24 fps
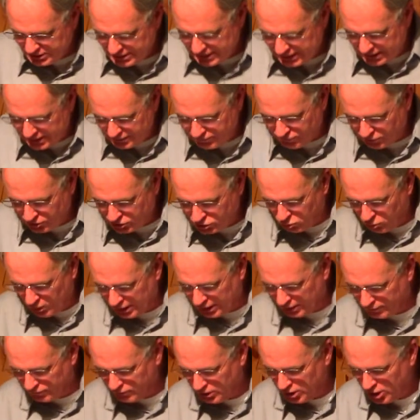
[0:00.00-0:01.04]
10 and verse
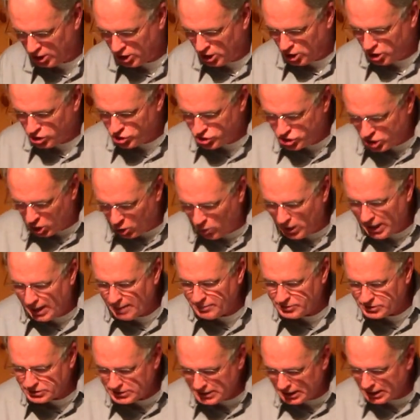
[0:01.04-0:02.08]
12.
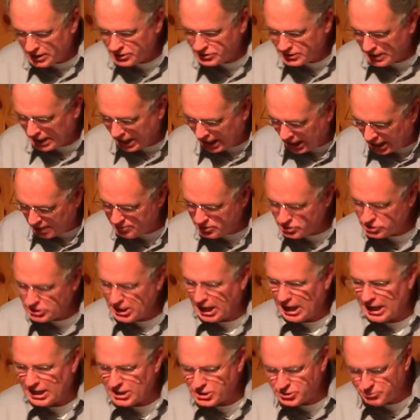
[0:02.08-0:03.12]
Joab says to
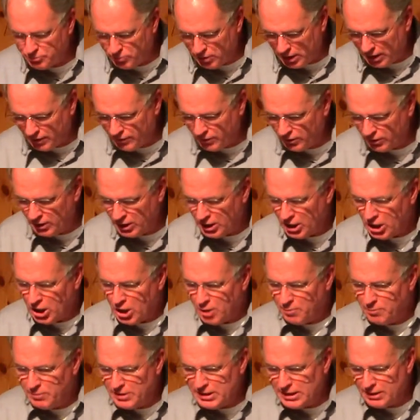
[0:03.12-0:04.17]
Abishai, his brother,
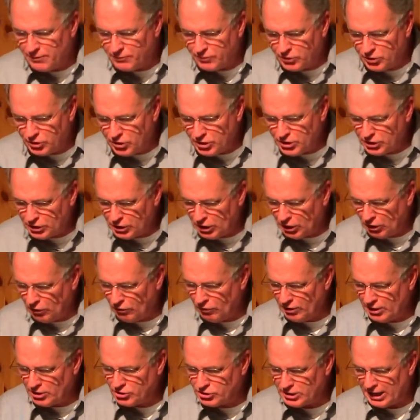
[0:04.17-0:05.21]
Be of good
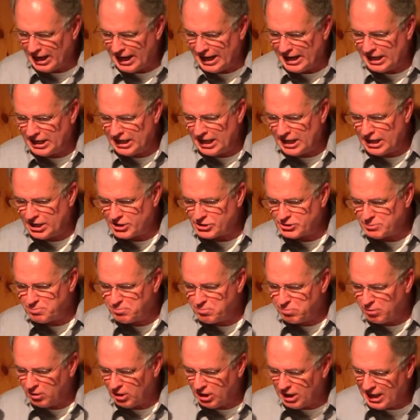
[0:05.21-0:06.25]
courage and let us
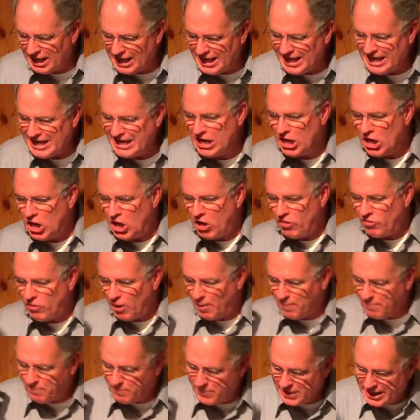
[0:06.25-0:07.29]
play
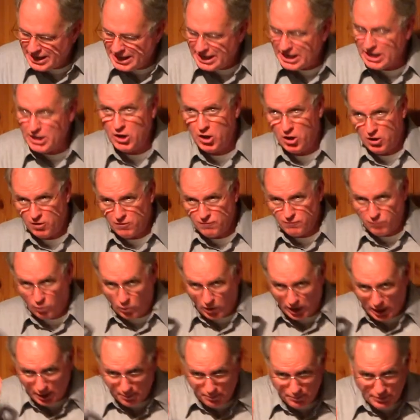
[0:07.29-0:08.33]
the men
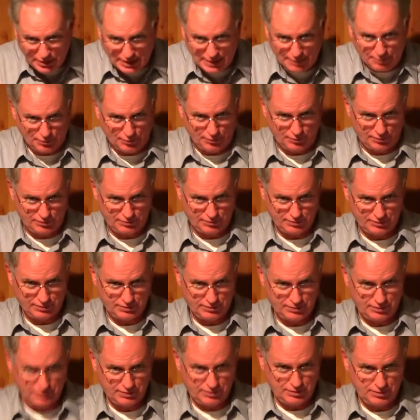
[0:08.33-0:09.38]
for our people.
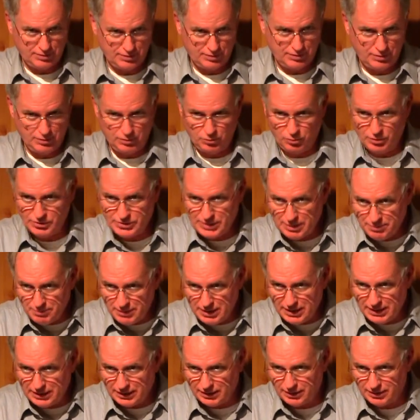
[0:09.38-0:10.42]
What does that
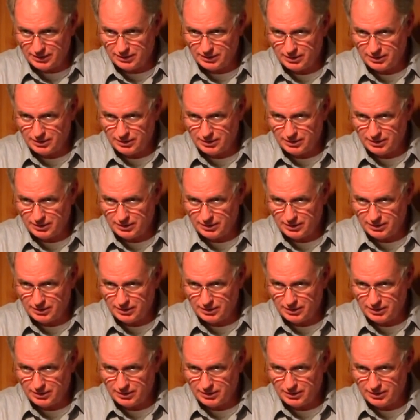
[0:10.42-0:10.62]
mean?